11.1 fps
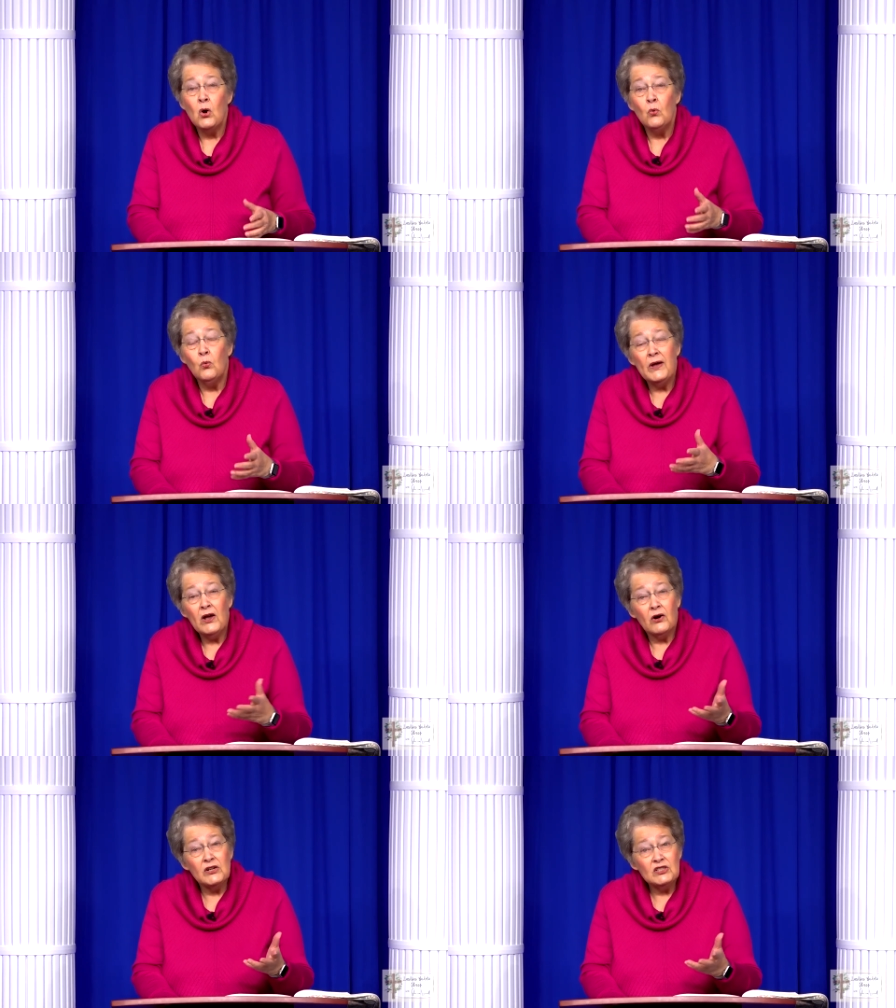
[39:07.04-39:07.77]
We
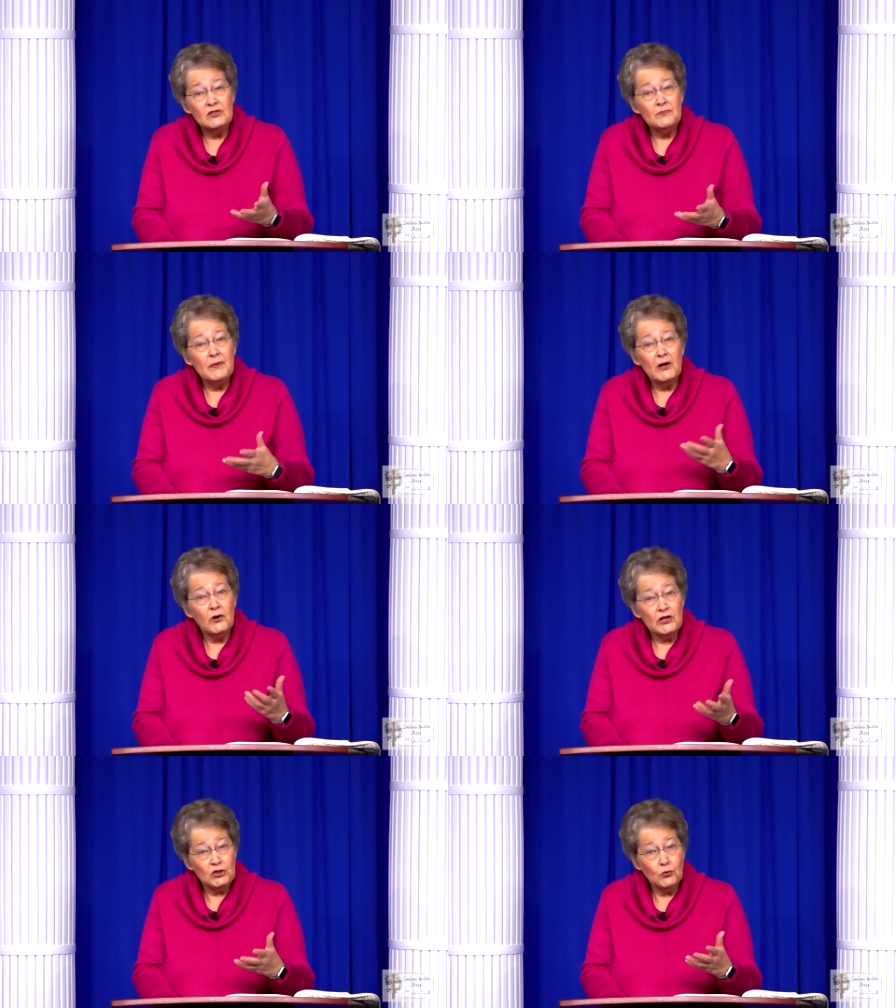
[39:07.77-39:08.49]
are a
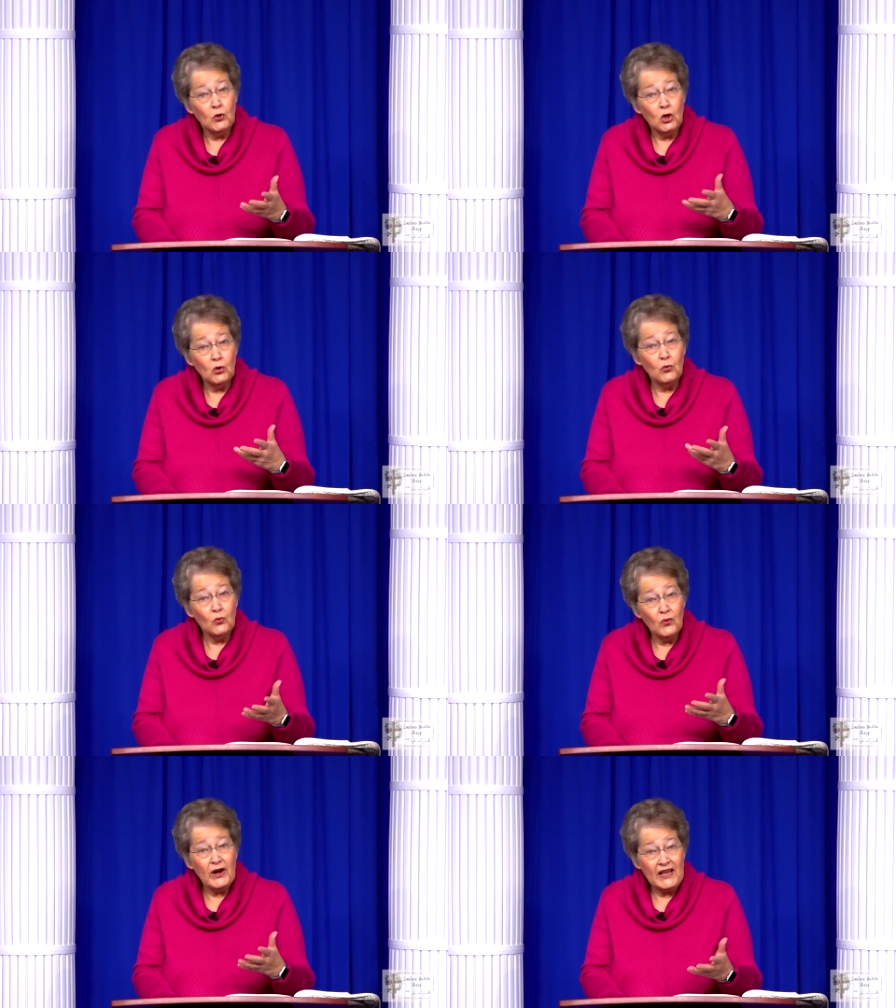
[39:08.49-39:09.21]
spiritual
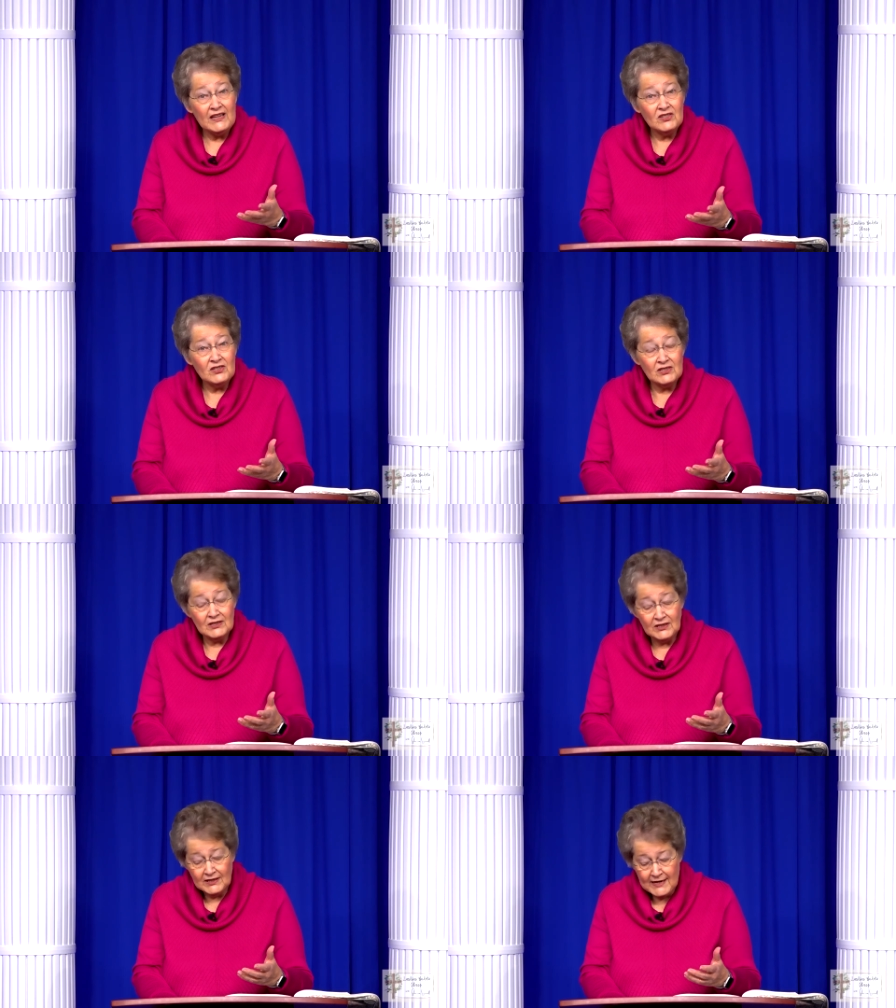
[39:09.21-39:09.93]
race.